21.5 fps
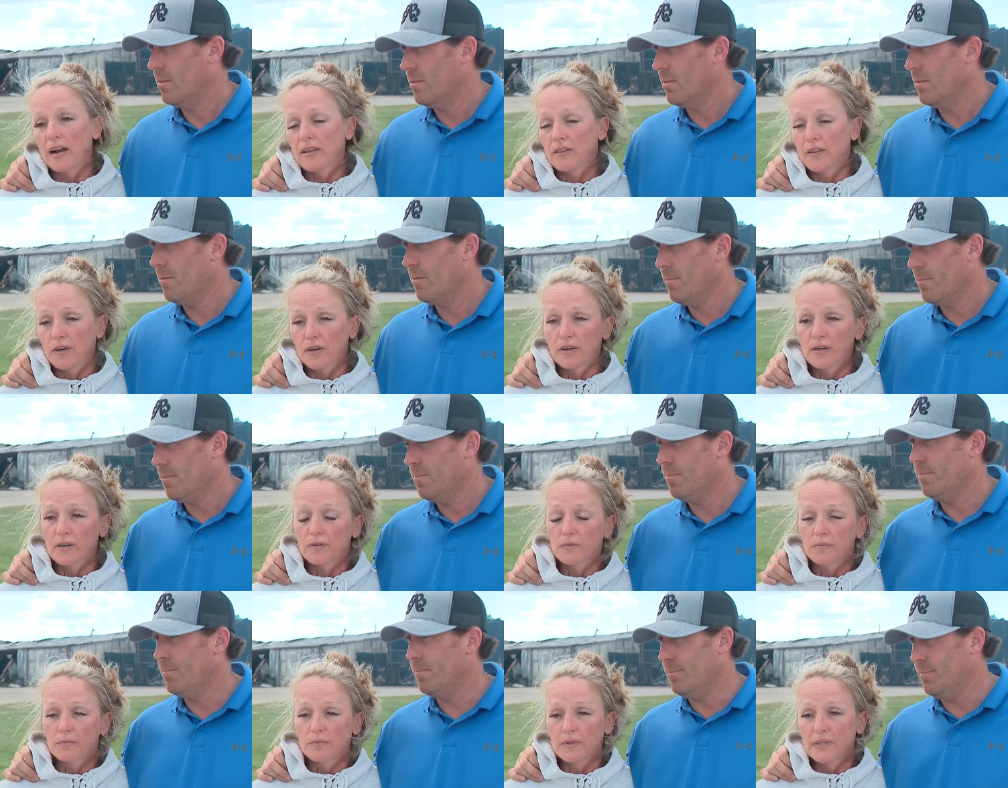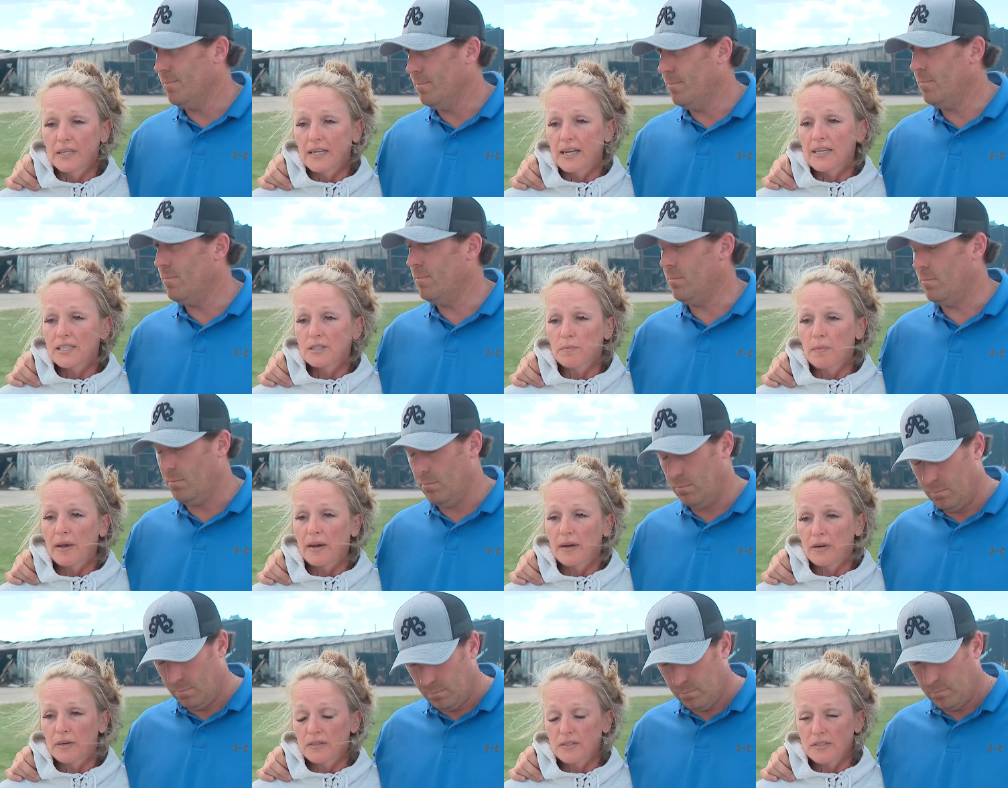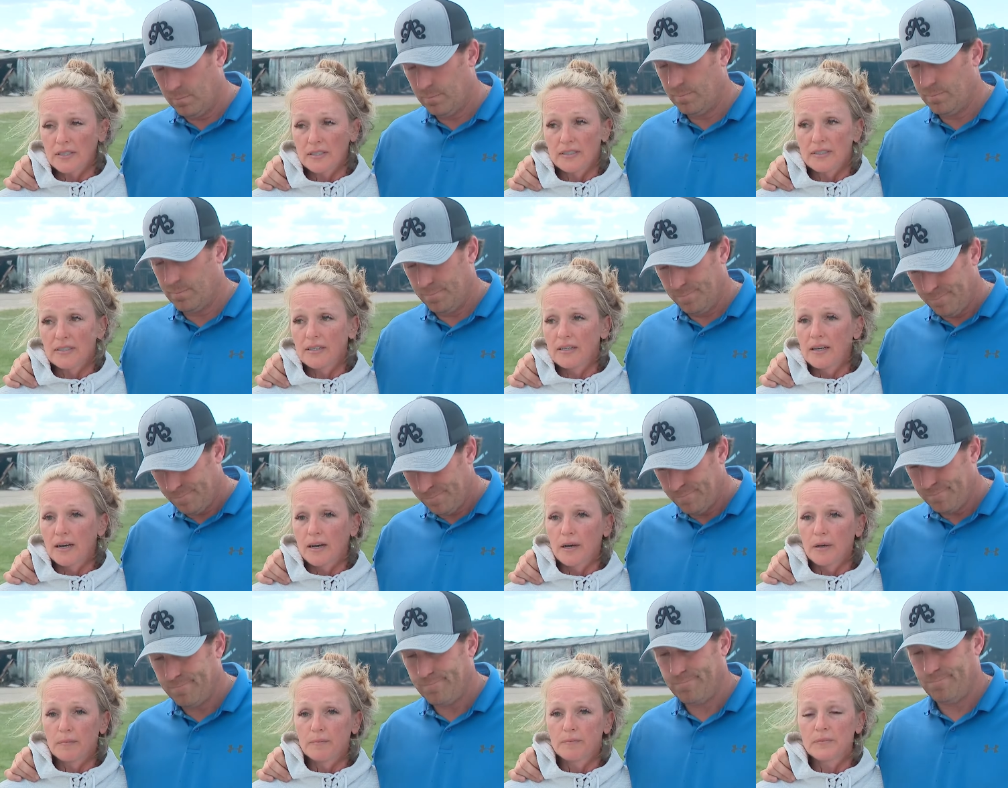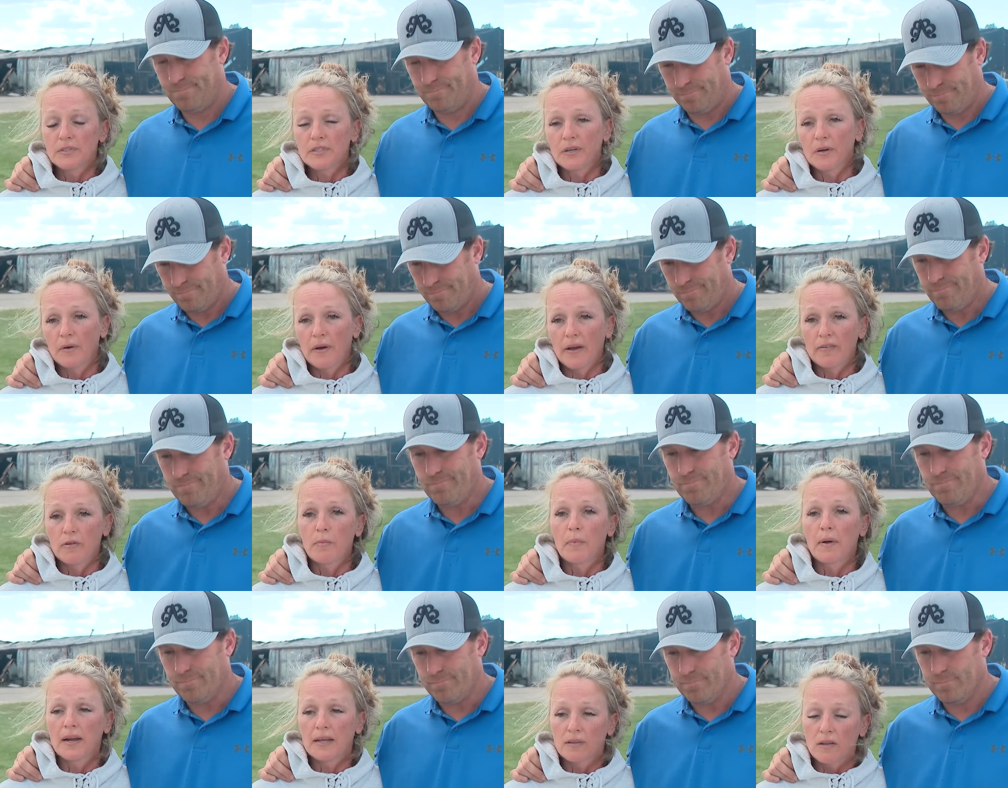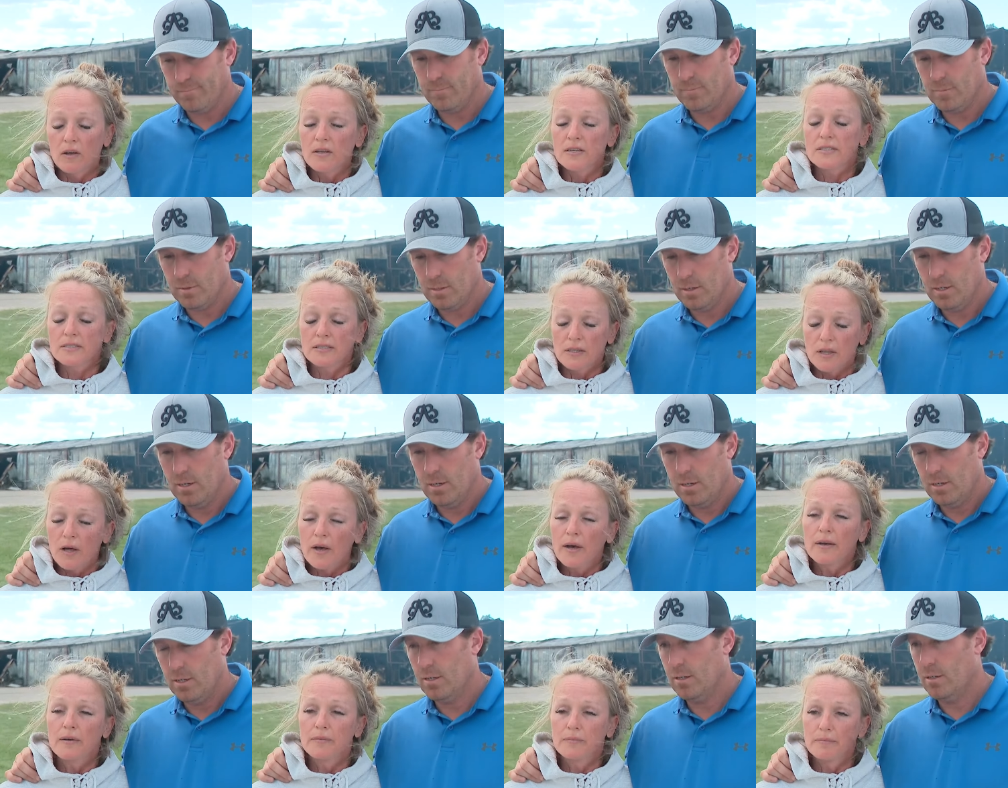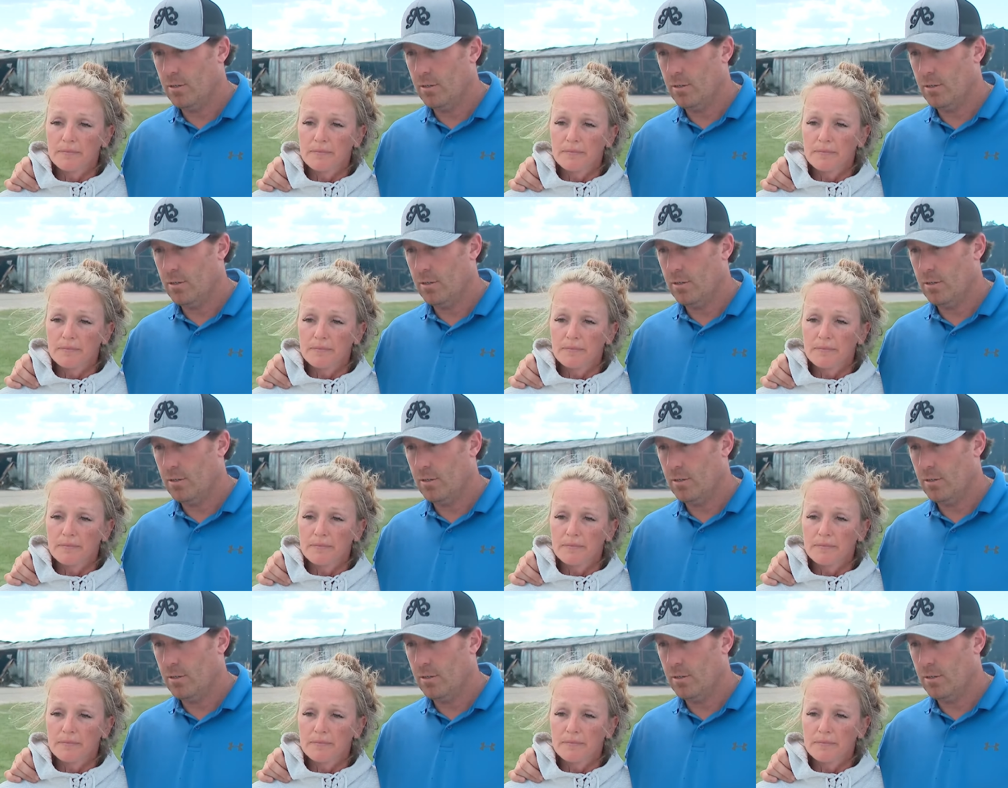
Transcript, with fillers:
Speaker 1: out of their really nice mares. And um, so everybody lost a lot.